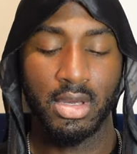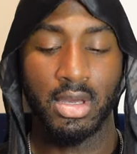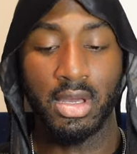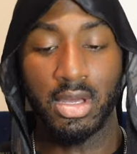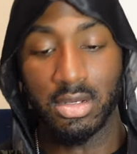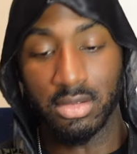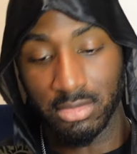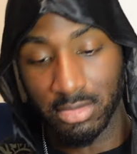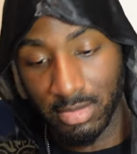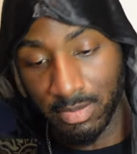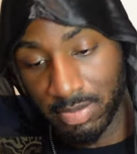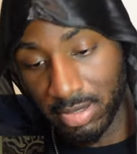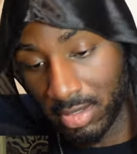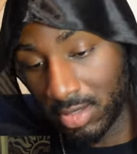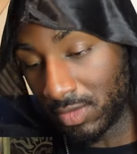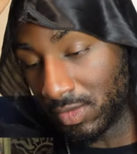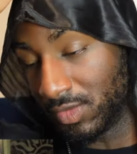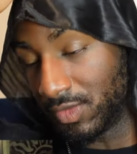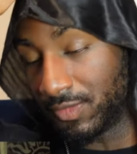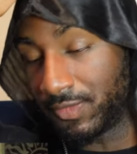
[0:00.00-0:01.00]
I know the
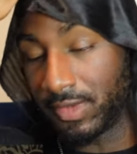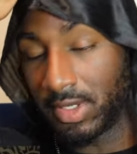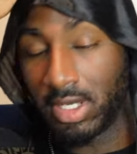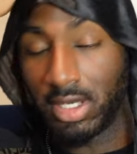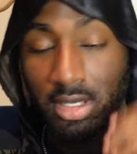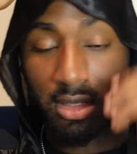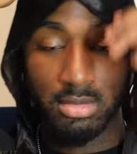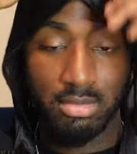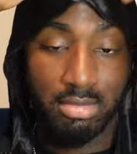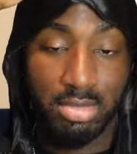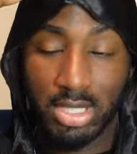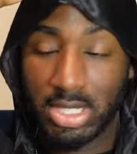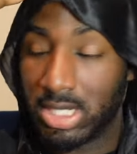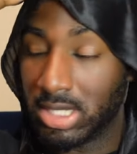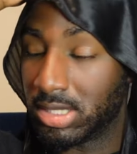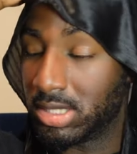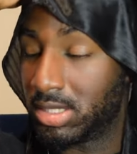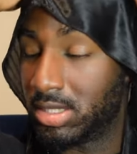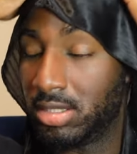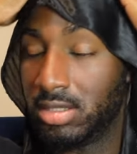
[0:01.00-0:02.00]
perk was fake, but
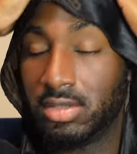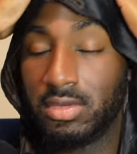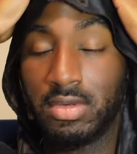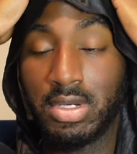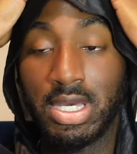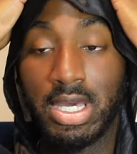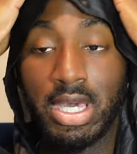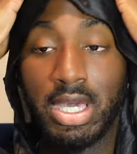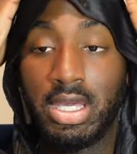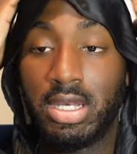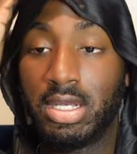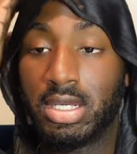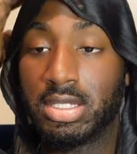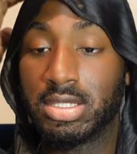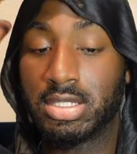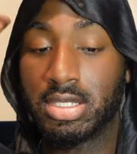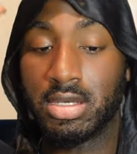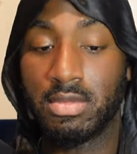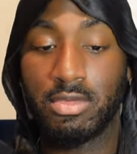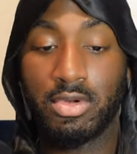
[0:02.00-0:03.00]
I still ate it
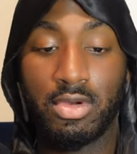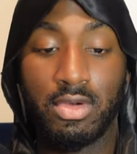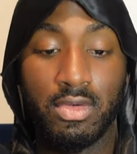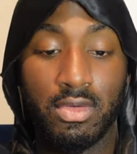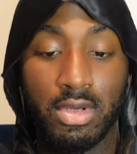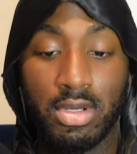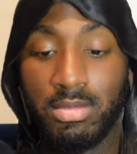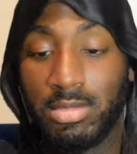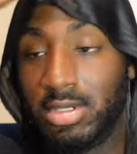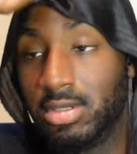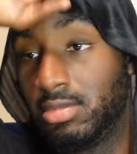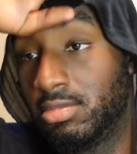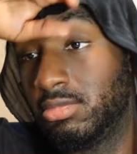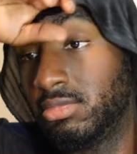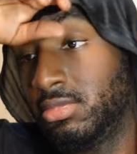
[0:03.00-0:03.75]
because I'm a gremlin.